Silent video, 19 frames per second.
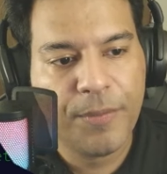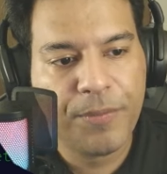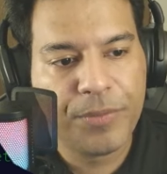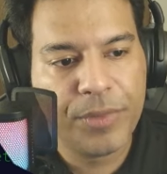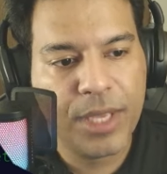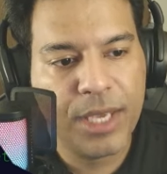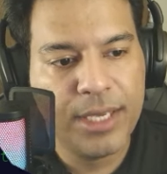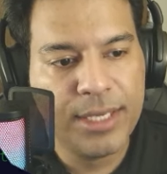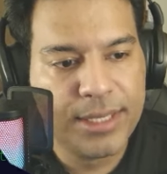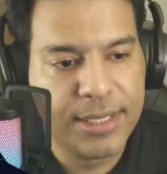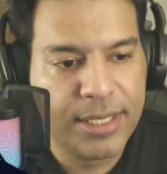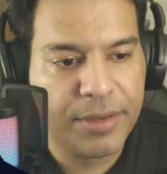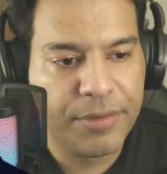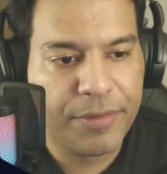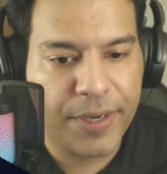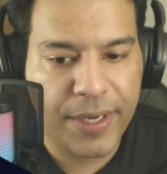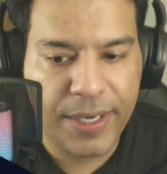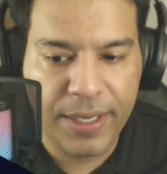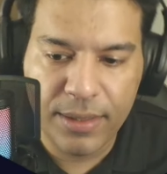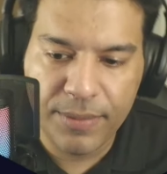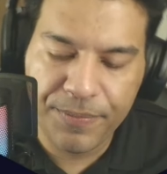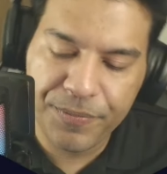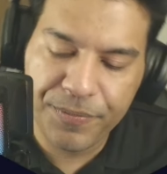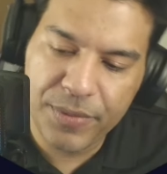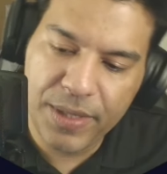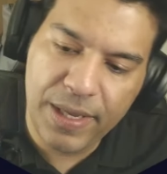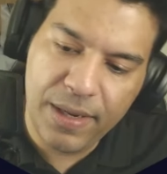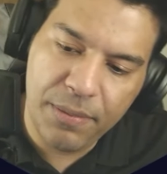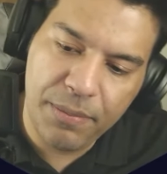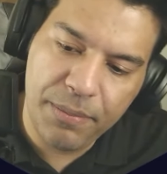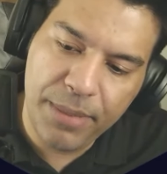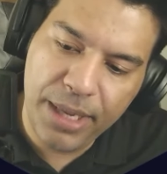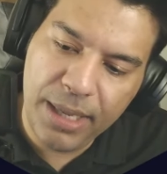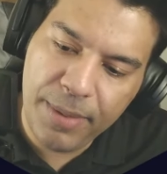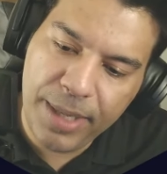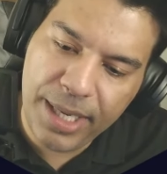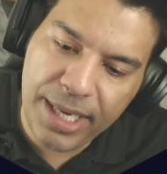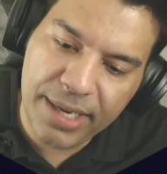is different. There
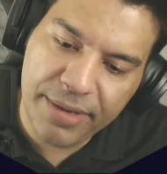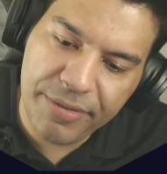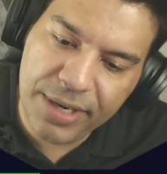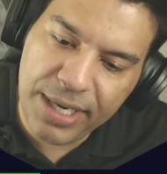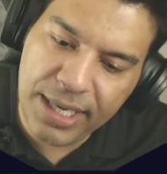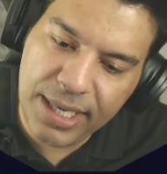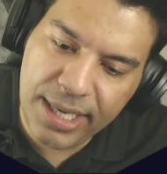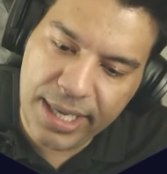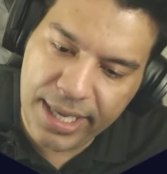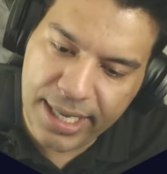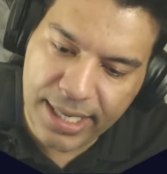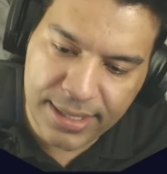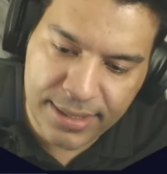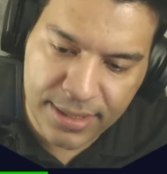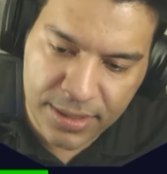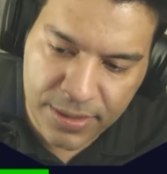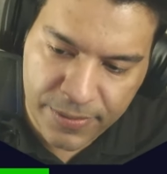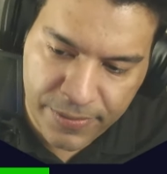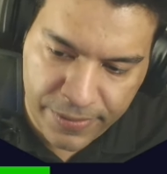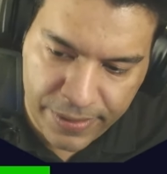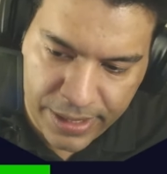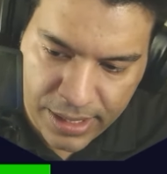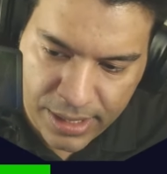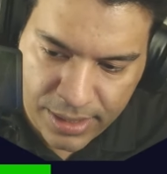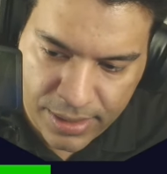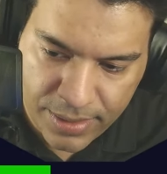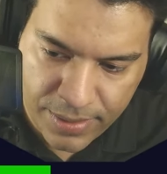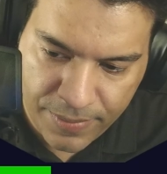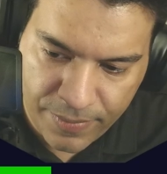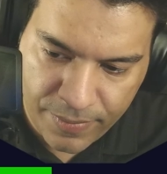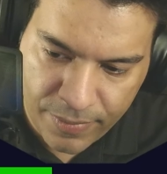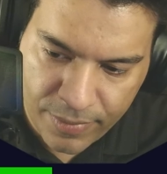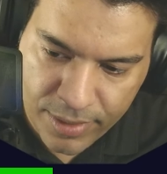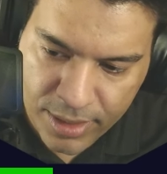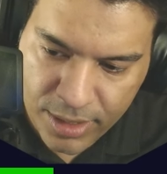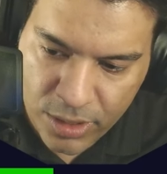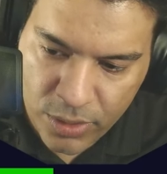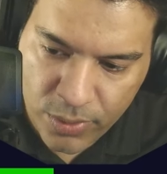may be definitely cases where
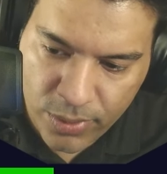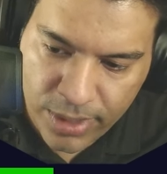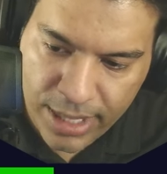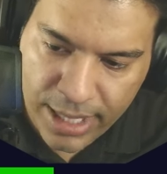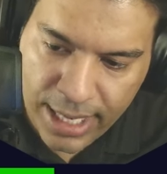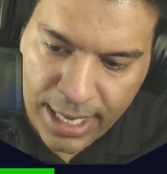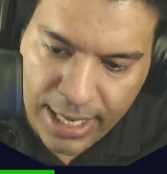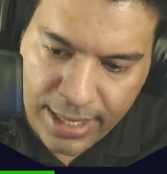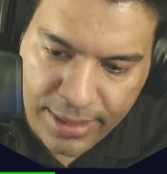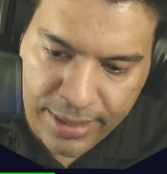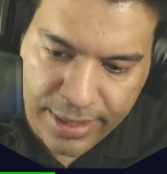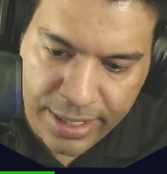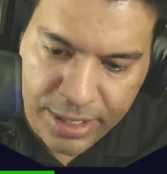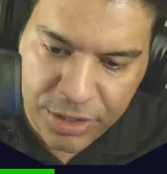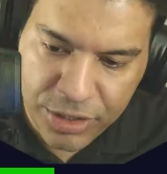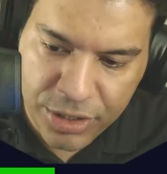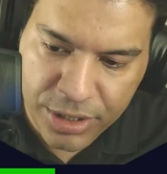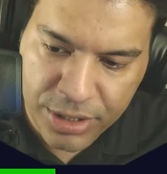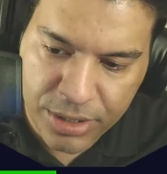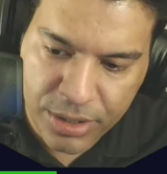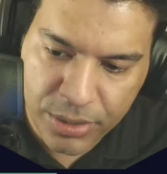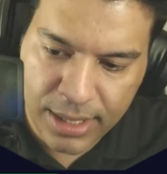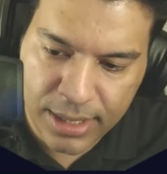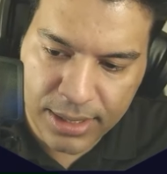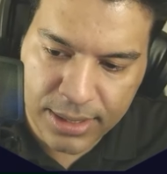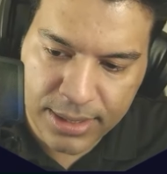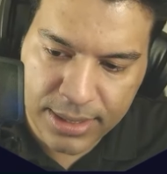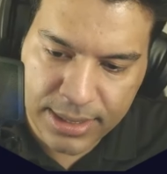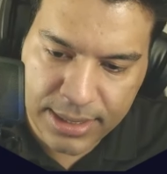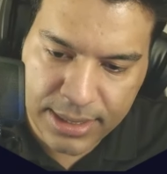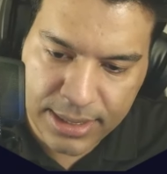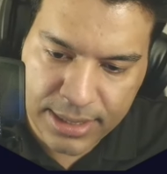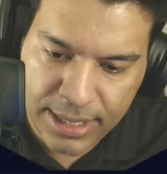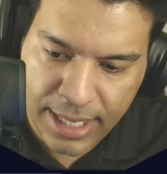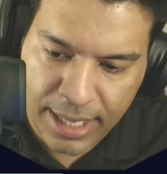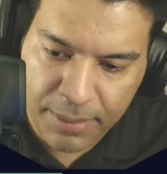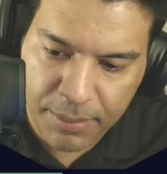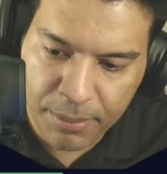you can reach to a
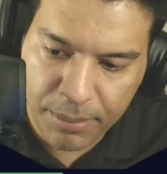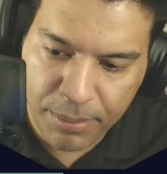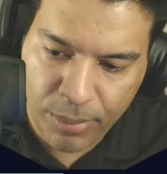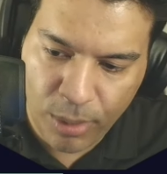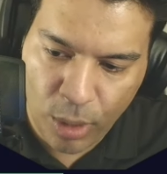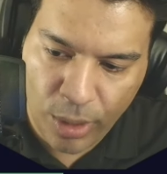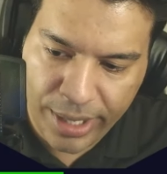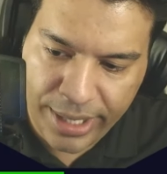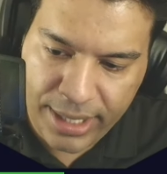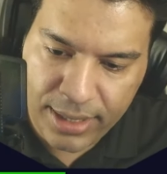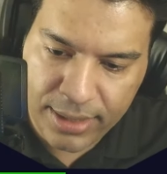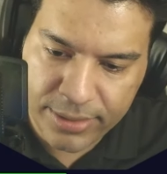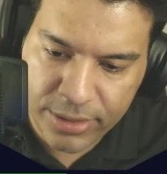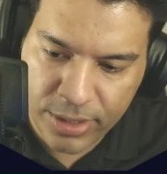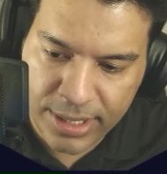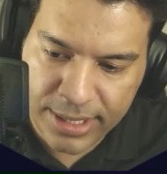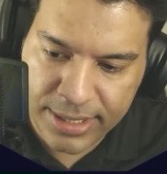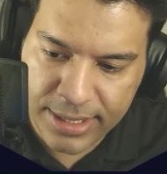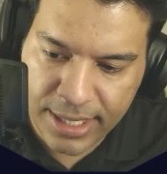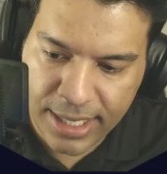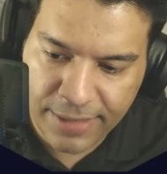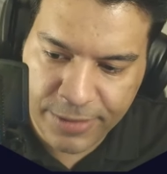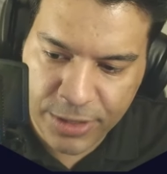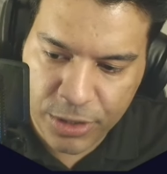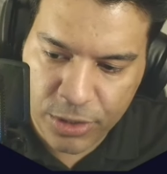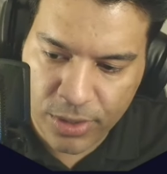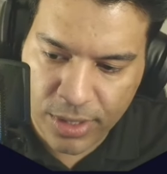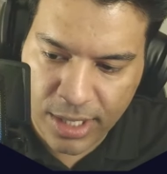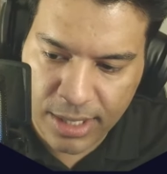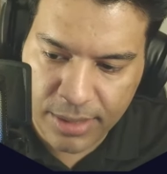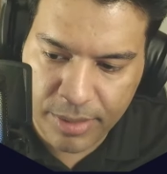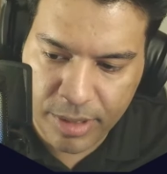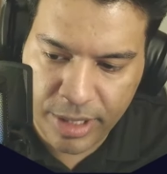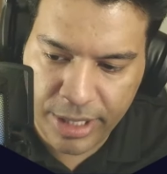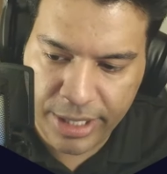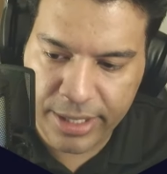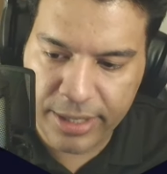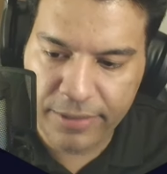same point. So let's say I was talking
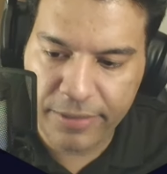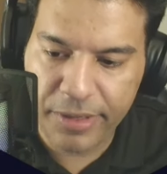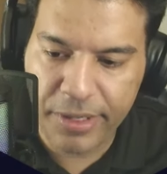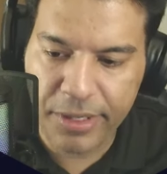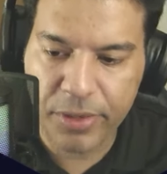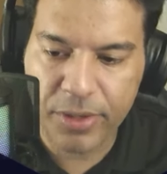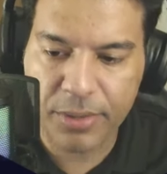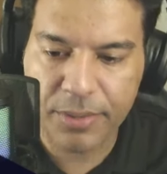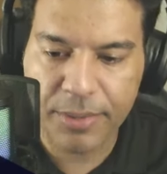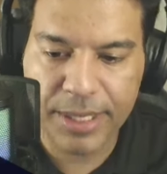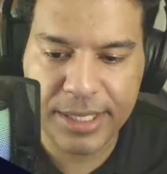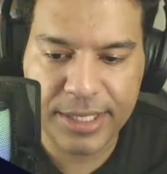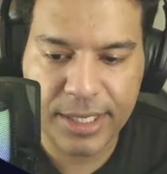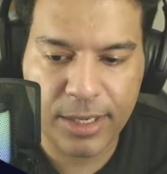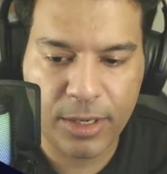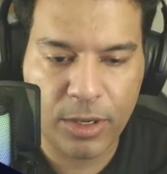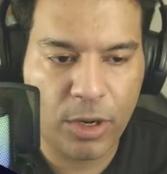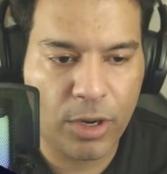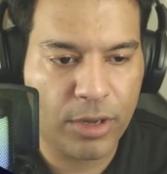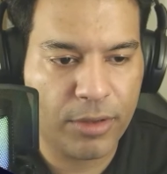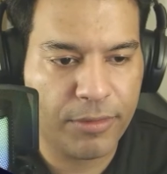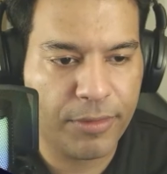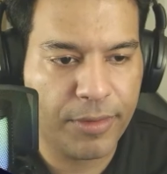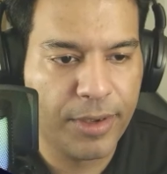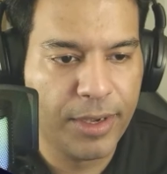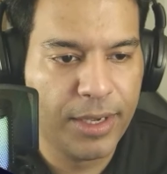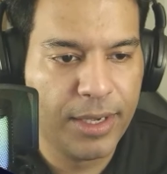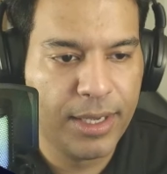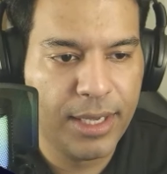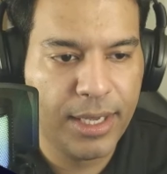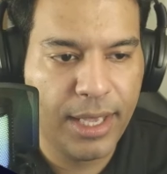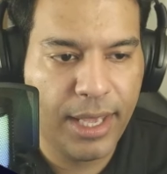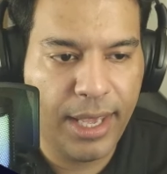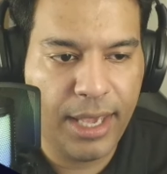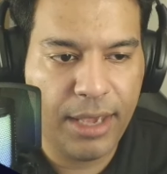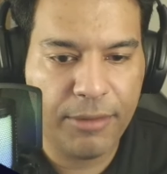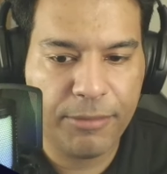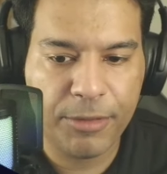about here where you're pressing a lot of
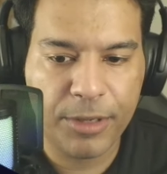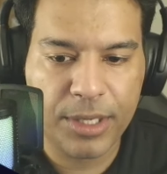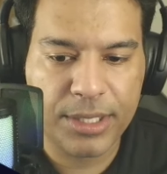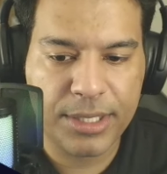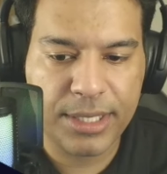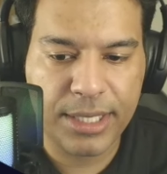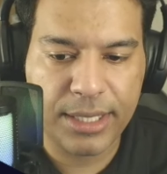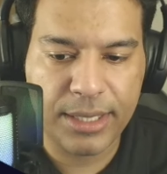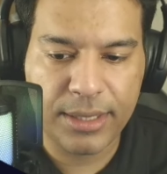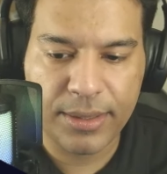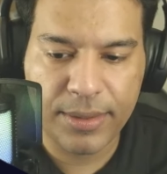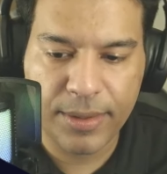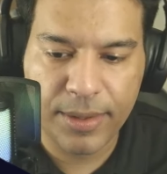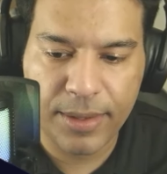A first and